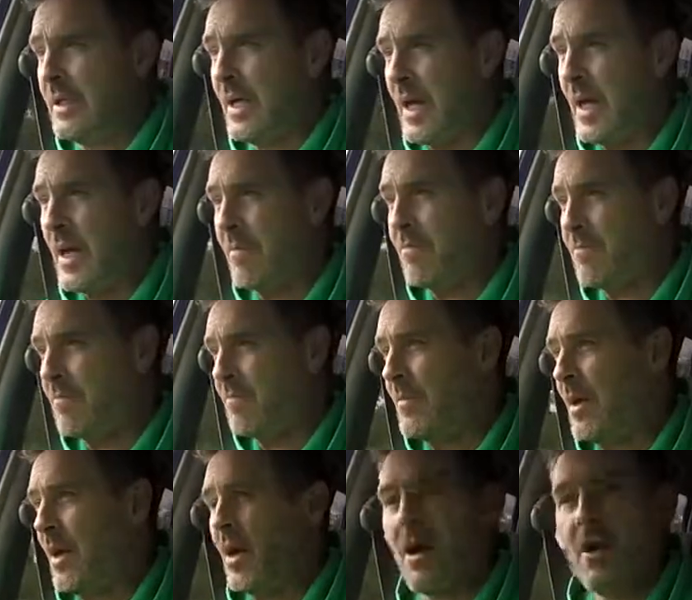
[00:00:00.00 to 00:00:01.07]

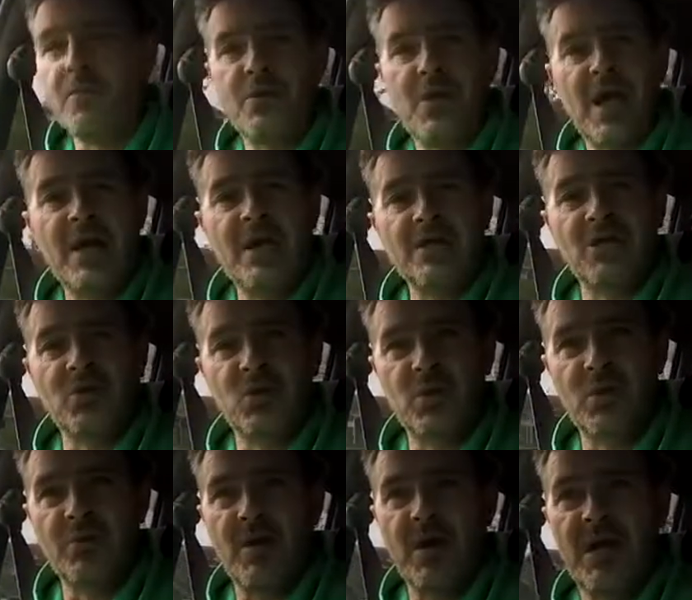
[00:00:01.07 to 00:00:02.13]
I hope Kate
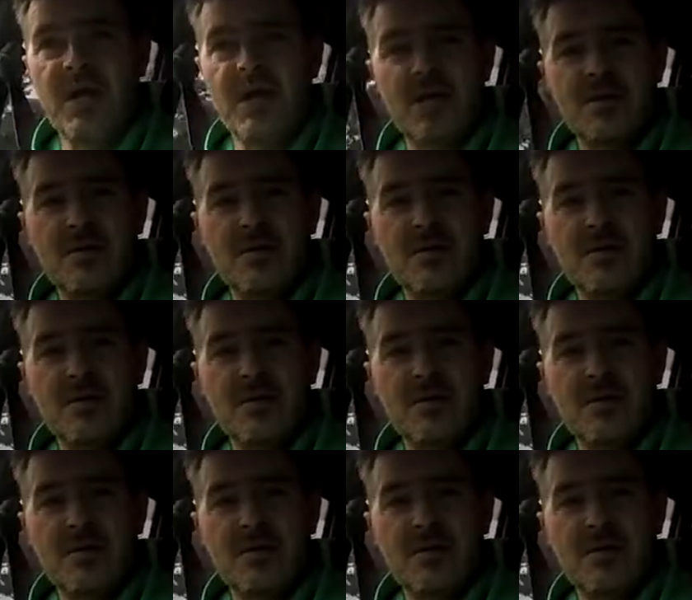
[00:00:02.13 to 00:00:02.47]
enjoyed reading it.